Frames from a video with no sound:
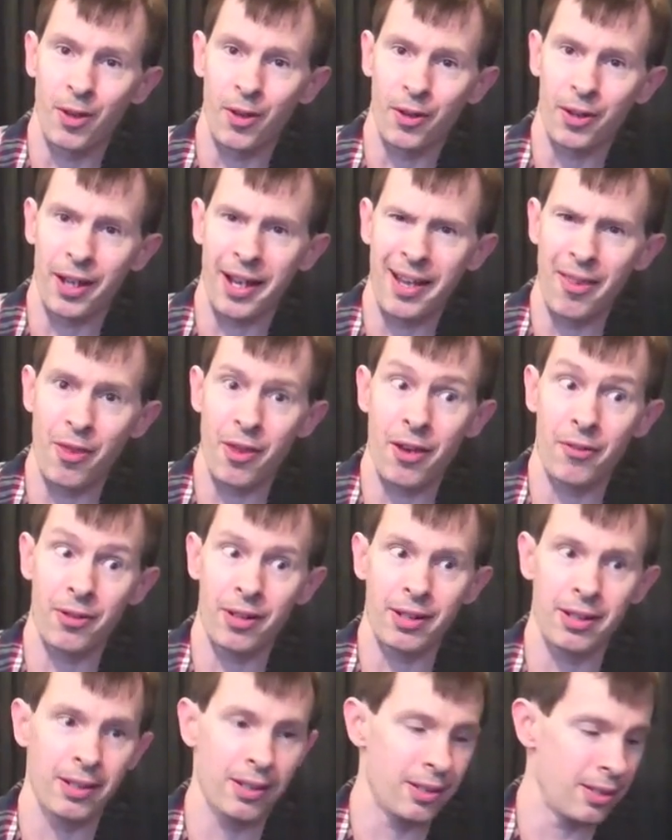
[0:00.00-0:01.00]
Okay, there
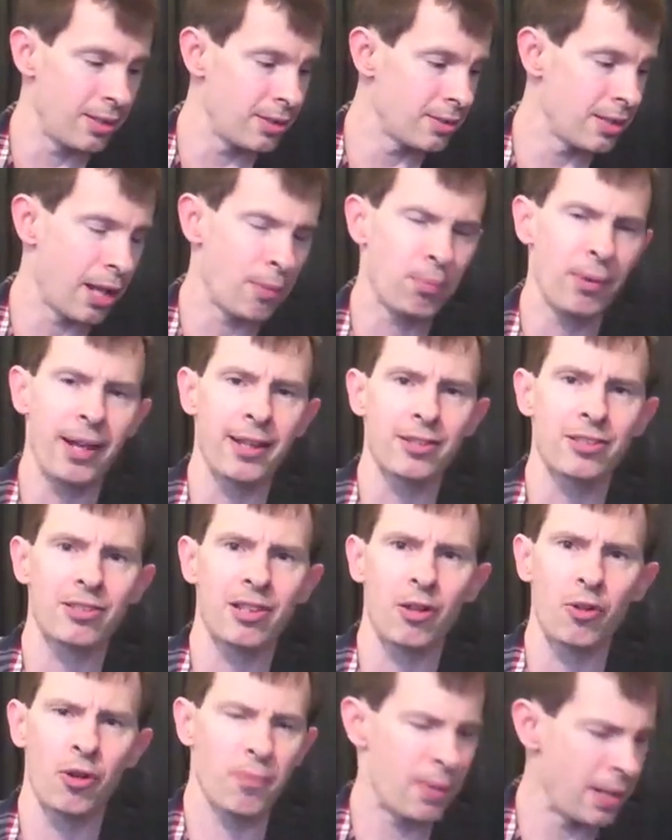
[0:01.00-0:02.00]
it is. Now, playing it
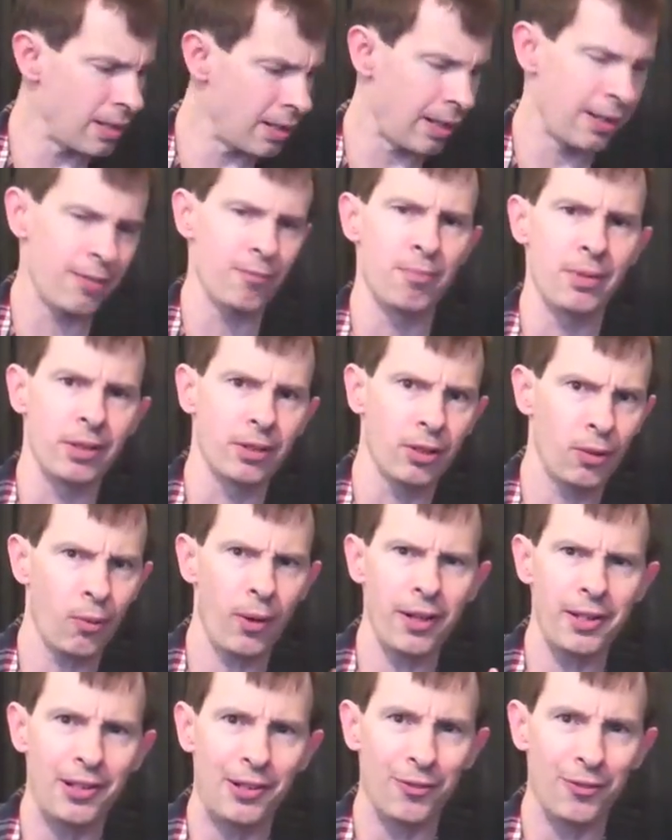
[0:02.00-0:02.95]
slow, it may not have been quite